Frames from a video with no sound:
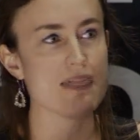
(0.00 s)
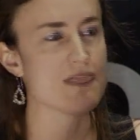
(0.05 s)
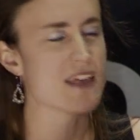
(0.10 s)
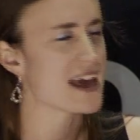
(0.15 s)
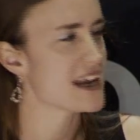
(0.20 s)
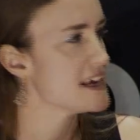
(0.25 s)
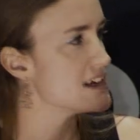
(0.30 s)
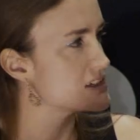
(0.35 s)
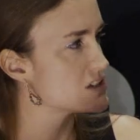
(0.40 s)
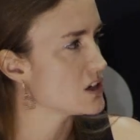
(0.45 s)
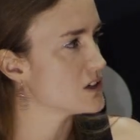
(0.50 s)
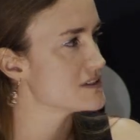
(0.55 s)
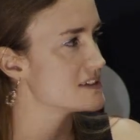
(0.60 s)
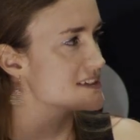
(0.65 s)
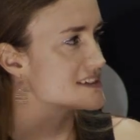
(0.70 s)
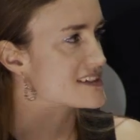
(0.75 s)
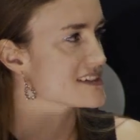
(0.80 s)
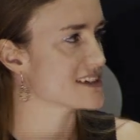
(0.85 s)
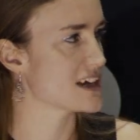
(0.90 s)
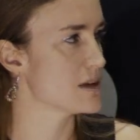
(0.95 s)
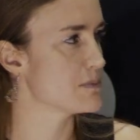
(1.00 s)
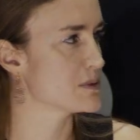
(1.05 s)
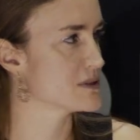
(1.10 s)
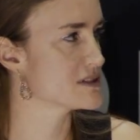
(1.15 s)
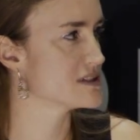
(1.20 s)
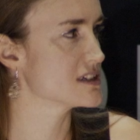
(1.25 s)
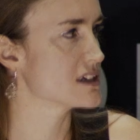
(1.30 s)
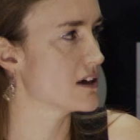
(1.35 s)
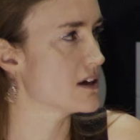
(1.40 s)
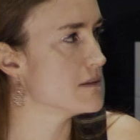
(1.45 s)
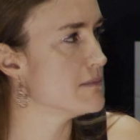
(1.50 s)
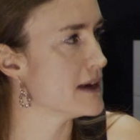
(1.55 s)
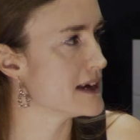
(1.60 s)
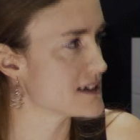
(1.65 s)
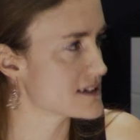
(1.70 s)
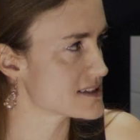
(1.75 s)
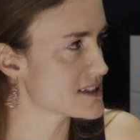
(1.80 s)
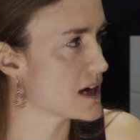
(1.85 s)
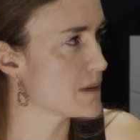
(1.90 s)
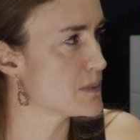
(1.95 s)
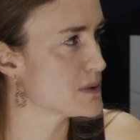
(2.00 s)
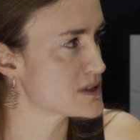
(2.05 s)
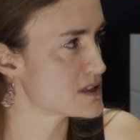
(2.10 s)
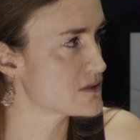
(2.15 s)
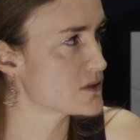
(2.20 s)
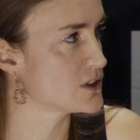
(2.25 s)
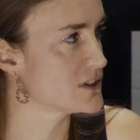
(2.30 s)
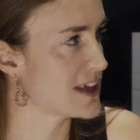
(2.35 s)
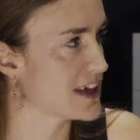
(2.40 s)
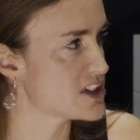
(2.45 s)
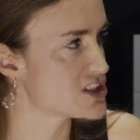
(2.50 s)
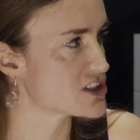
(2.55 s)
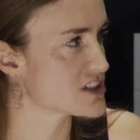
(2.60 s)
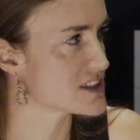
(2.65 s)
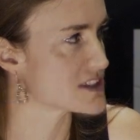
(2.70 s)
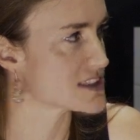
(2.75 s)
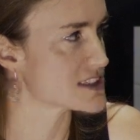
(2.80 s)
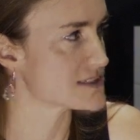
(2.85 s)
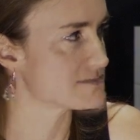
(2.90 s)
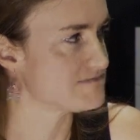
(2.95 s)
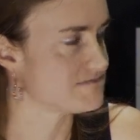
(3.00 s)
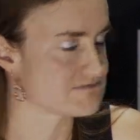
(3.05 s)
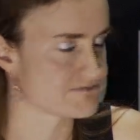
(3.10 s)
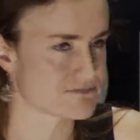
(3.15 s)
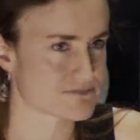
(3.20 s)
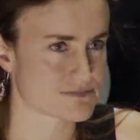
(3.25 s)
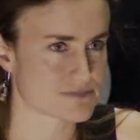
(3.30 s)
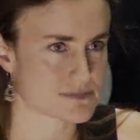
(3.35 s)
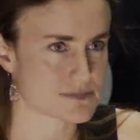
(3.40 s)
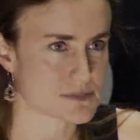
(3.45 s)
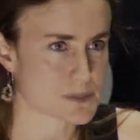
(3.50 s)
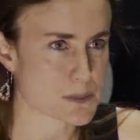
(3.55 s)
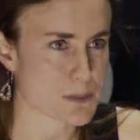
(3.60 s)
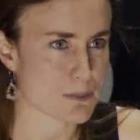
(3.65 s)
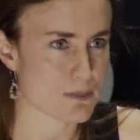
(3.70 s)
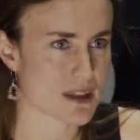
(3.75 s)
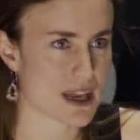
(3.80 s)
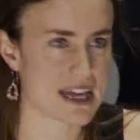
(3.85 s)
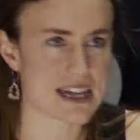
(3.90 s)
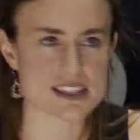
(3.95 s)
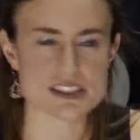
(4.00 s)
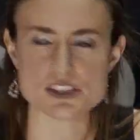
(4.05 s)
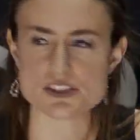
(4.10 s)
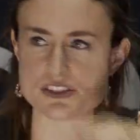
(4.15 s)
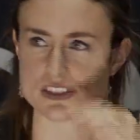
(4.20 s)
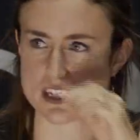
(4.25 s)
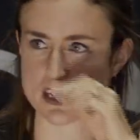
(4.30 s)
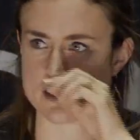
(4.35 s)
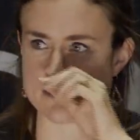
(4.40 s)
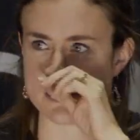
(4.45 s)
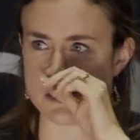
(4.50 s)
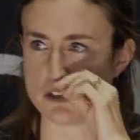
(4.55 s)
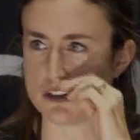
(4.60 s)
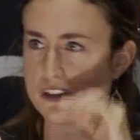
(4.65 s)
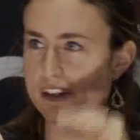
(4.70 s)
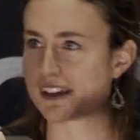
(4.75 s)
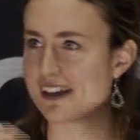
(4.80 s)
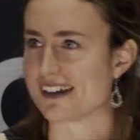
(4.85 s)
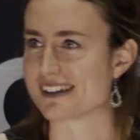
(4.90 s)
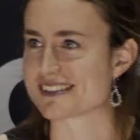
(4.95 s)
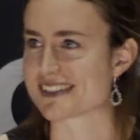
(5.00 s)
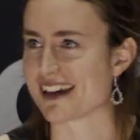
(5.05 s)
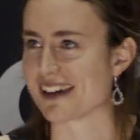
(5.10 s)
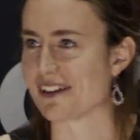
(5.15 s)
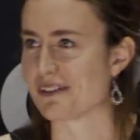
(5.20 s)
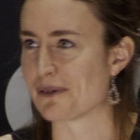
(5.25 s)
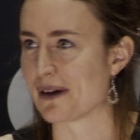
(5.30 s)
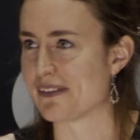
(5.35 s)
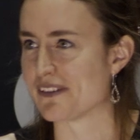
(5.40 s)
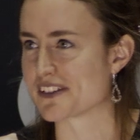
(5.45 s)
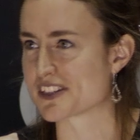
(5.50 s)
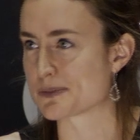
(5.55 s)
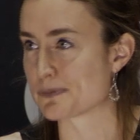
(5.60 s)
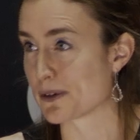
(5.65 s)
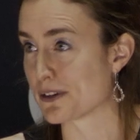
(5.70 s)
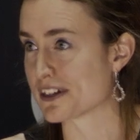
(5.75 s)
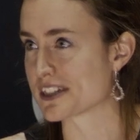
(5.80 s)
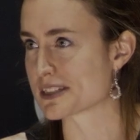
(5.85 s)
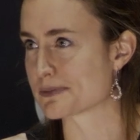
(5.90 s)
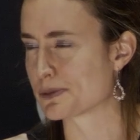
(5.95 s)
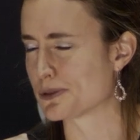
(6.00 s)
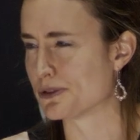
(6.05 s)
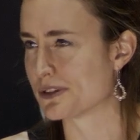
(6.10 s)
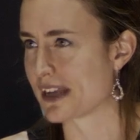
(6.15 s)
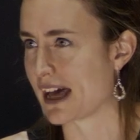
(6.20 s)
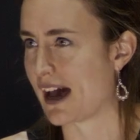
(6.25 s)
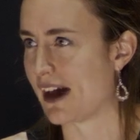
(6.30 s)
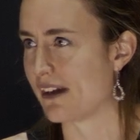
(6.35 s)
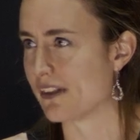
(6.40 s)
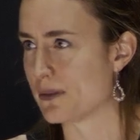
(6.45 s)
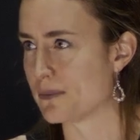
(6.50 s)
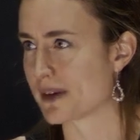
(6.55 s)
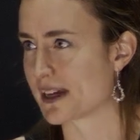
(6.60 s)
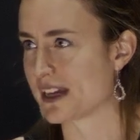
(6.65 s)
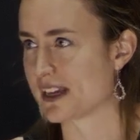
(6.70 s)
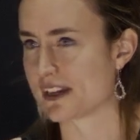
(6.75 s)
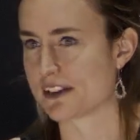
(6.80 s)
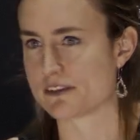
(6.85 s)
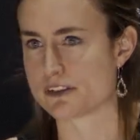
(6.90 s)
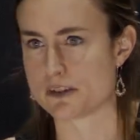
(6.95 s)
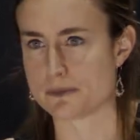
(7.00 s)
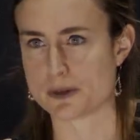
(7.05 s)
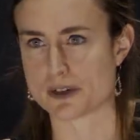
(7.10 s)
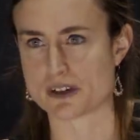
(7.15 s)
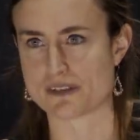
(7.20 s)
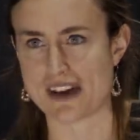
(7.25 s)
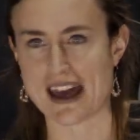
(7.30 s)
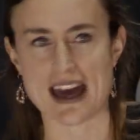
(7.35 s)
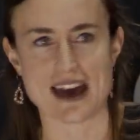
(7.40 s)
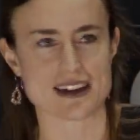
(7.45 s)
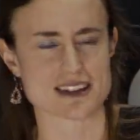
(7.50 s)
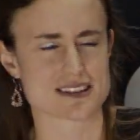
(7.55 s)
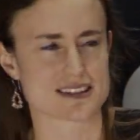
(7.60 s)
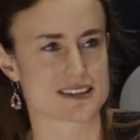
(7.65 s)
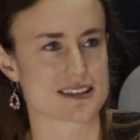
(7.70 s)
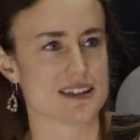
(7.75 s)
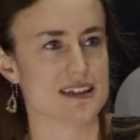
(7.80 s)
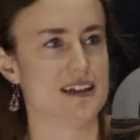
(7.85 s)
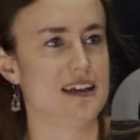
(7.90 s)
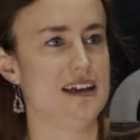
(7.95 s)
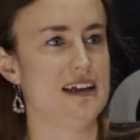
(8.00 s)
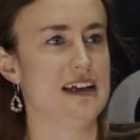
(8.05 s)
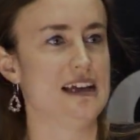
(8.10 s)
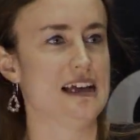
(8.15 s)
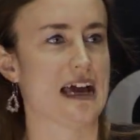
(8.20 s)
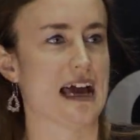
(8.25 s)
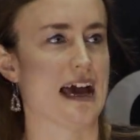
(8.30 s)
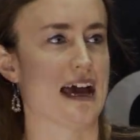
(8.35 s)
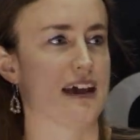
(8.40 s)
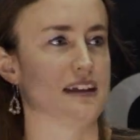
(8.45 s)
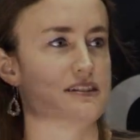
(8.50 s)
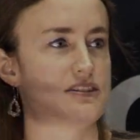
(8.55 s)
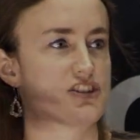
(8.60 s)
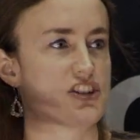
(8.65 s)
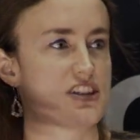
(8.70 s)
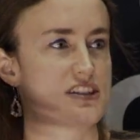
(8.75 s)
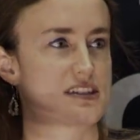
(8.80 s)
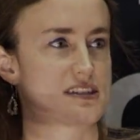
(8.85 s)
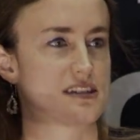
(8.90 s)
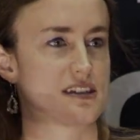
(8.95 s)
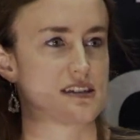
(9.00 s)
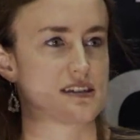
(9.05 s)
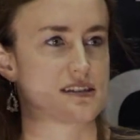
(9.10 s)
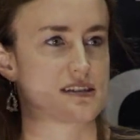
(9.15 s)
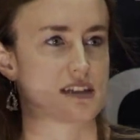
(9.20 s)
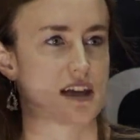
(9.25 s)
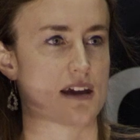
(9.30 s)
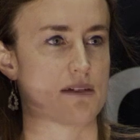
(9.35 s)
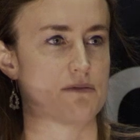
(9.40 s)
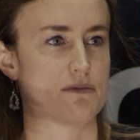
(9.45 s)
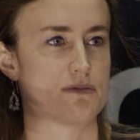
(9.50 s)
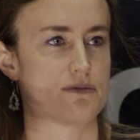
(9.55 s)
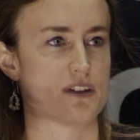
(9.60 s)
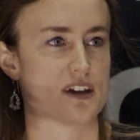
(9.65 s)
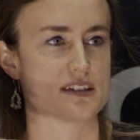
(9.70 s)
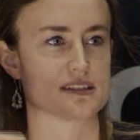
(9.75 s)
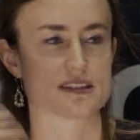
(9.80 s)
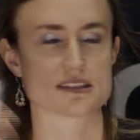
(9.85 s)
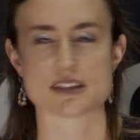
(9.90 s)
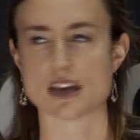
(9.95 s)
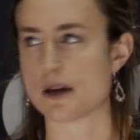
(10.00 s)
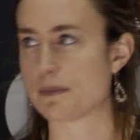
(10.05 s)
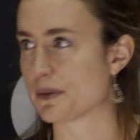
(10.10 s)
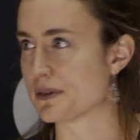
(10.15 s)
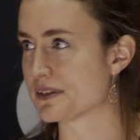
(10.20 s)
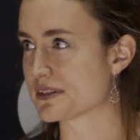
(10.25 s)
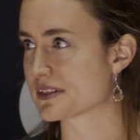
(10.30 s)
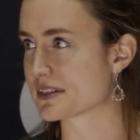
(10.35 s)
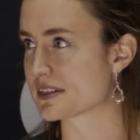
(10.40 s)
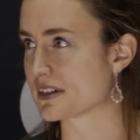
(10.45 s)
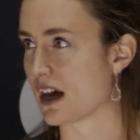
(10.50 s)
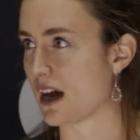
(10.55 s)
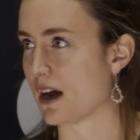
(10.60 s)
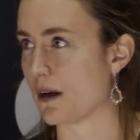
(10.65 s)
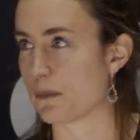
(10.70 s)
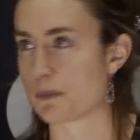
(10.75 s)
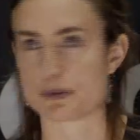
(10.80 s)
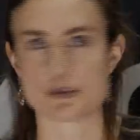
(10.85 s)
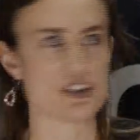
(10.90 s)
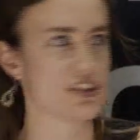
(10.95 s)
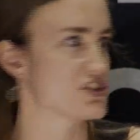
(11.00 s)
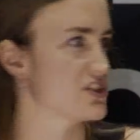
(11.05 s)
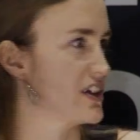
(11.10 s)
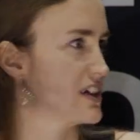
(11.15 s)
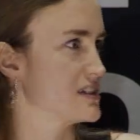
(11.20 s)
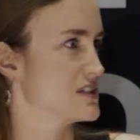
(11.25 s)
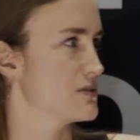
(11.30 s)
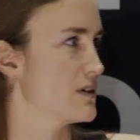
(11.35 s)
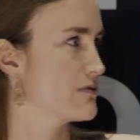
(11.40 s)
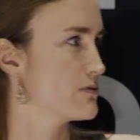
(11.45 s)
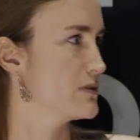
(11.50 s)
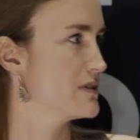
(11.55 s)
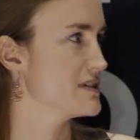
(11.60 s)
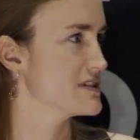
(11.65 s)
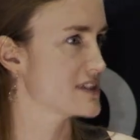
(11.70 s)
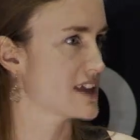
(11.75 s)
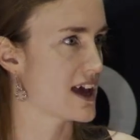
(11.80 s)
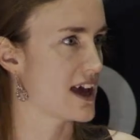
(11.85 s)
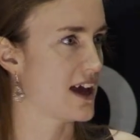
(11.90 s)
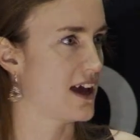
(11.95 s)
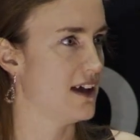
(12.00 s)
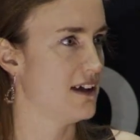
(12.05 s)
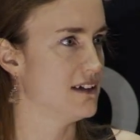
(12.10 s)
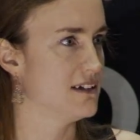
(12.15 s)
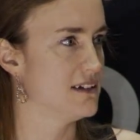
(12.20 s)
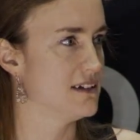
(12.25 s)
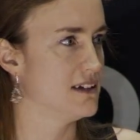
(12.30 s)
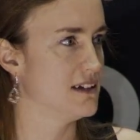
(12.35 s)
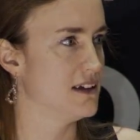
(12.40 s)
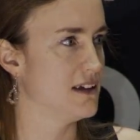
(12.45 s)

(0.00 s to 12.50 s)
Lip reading: And then he told his disciples to go and make disciples of all nations. And it's interesting, if you look at when the Spirit is poured out at the beginning of the book of Acts, and Jesus' first disciples start preaching to everyone who's there,